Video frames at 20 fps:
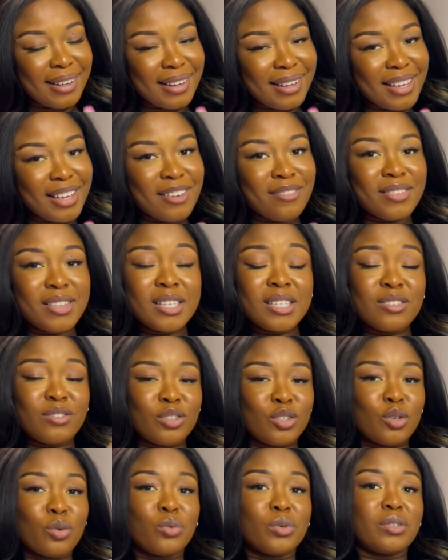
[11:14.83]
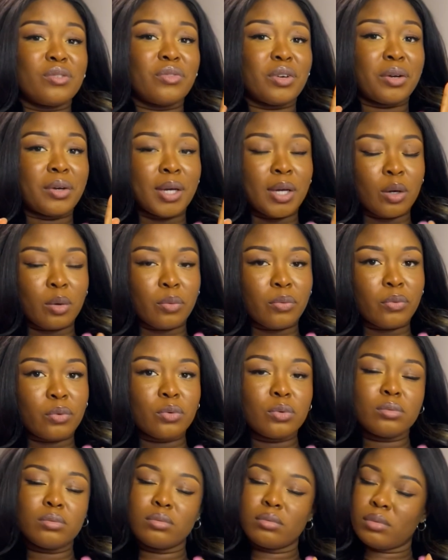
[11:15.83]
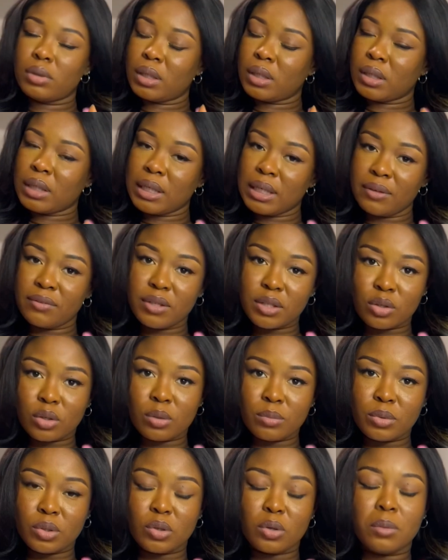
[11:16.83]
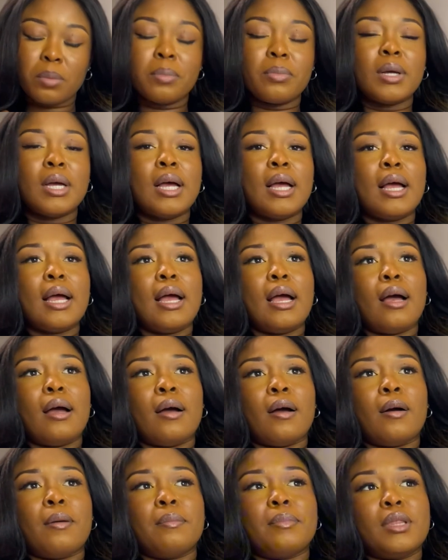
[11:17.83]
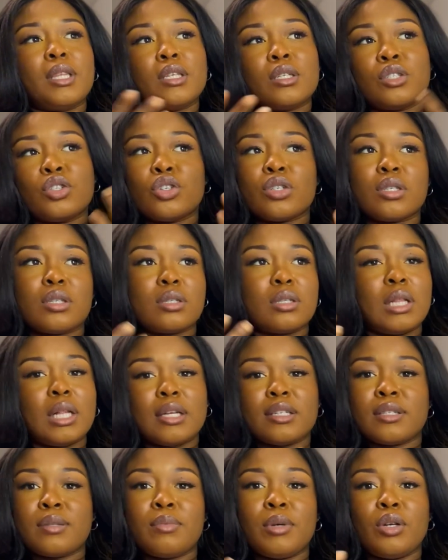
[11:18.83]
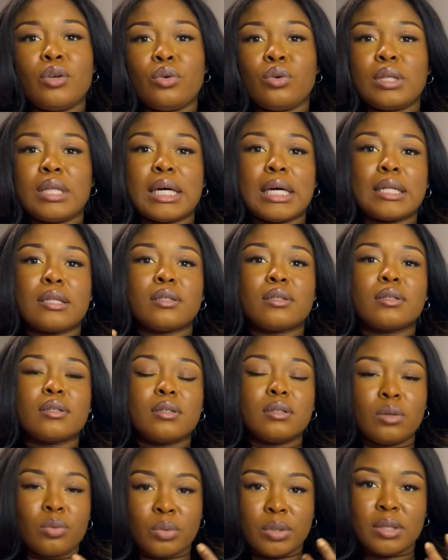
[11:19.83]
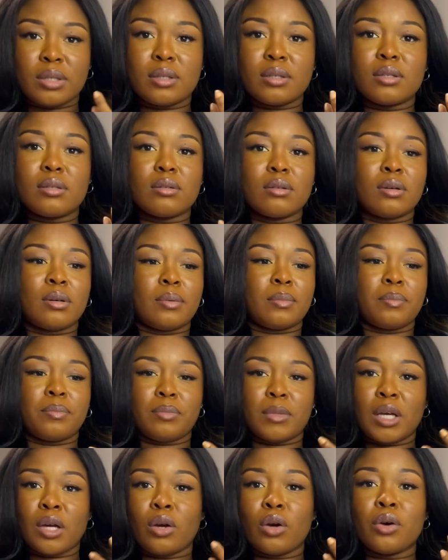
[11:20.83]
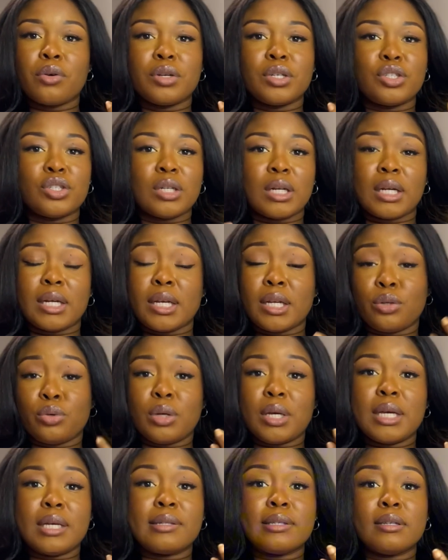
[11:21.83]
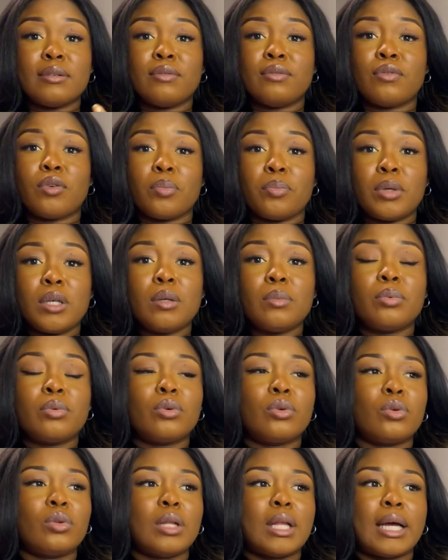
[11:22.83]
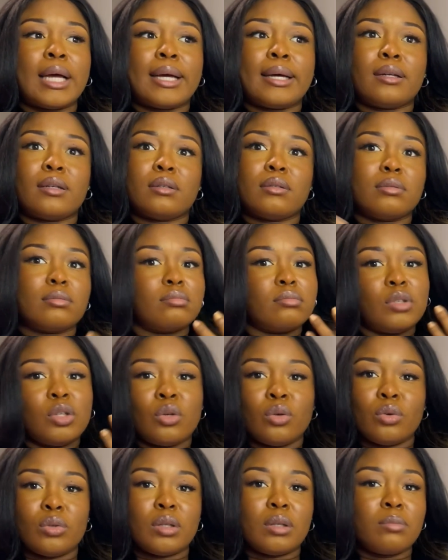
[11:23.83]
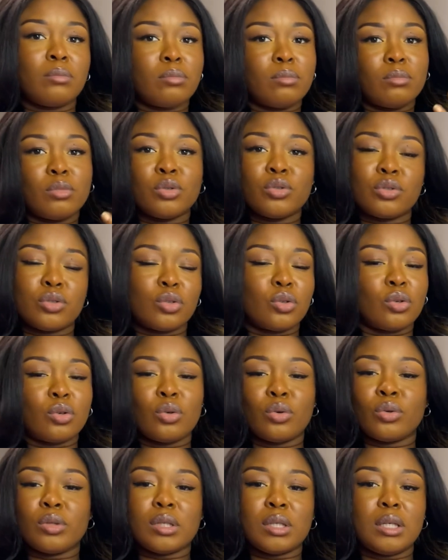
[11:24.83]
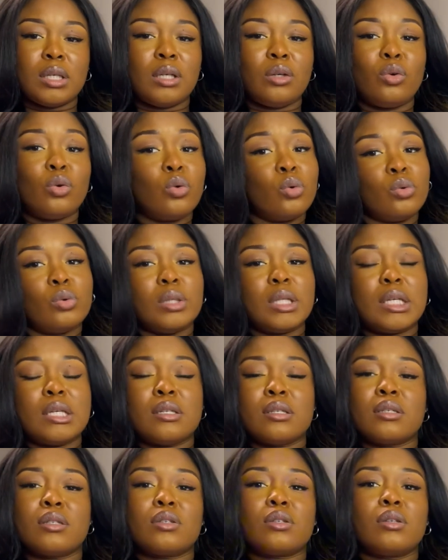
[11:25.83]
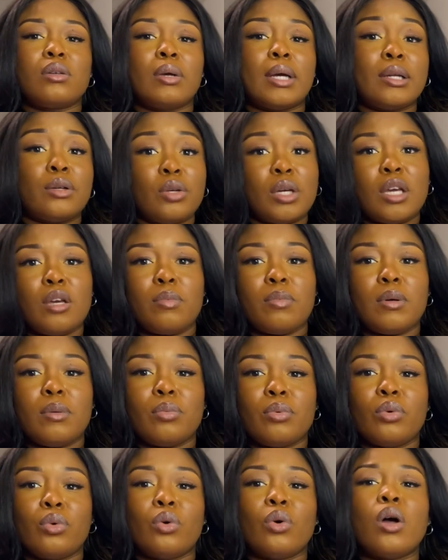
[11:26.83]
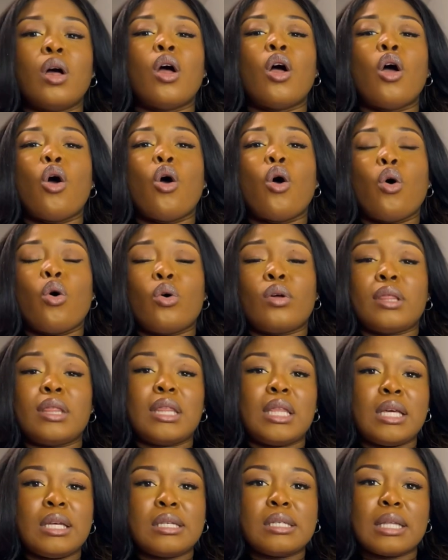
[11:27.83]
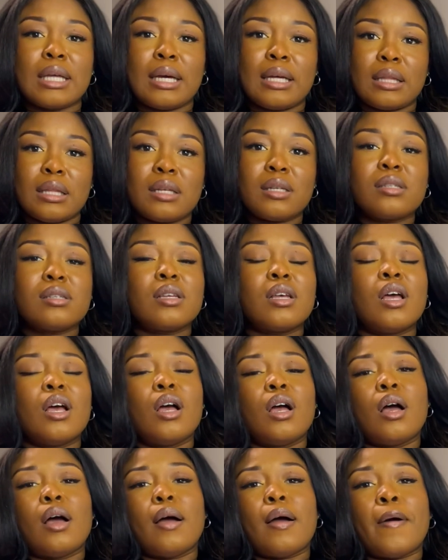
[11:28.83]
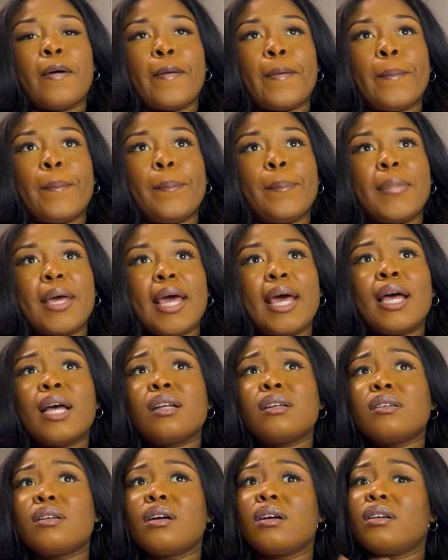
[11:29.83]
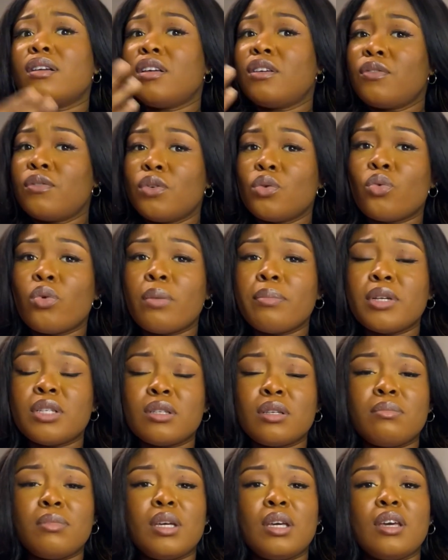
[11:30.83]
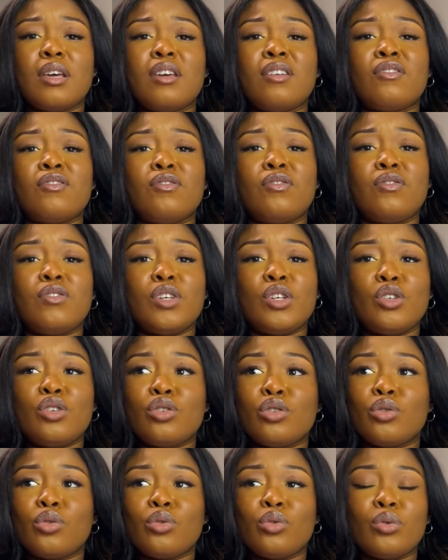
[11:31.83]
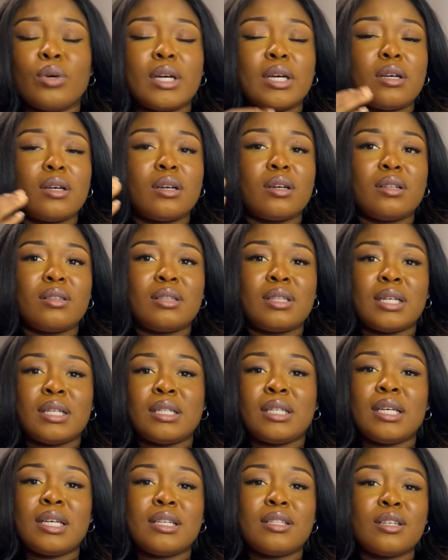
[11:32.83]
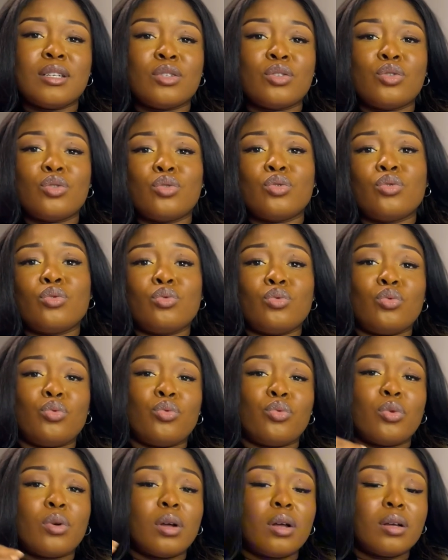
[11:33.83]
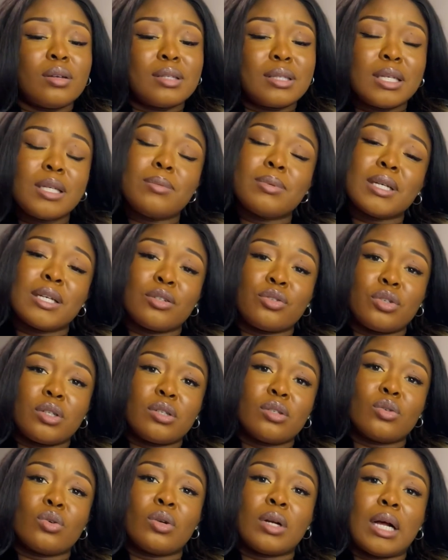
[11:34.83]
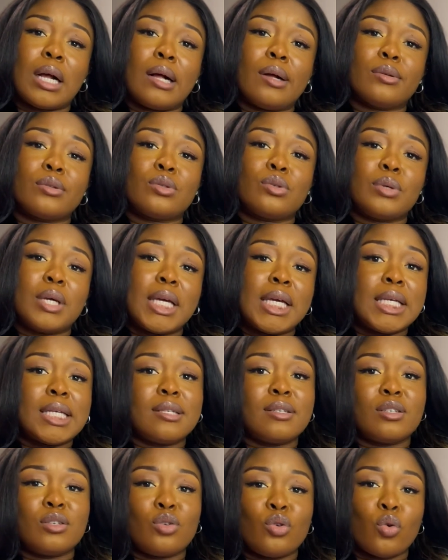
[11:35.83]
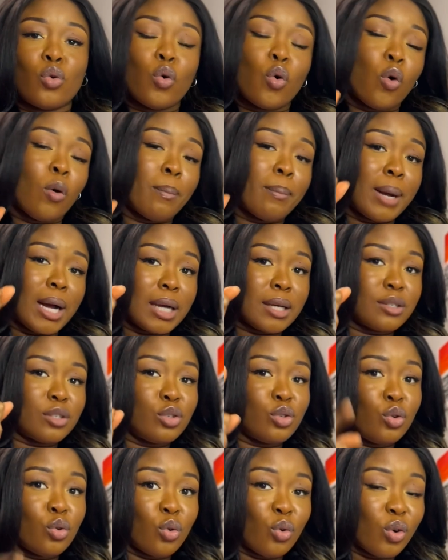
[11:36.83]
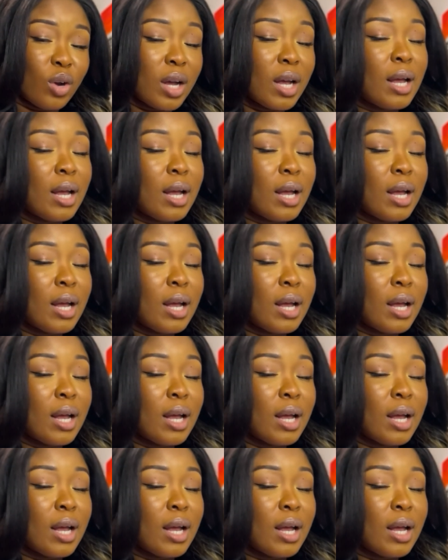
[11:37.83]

If this video was very helpful, leave a thumbs up. This just lets me know that it was encouraging and educative for people, and you know the motion or the goal is to educate people on things like this. And if you want me to make a video dedicated to tips and tricks on how to ace your or max your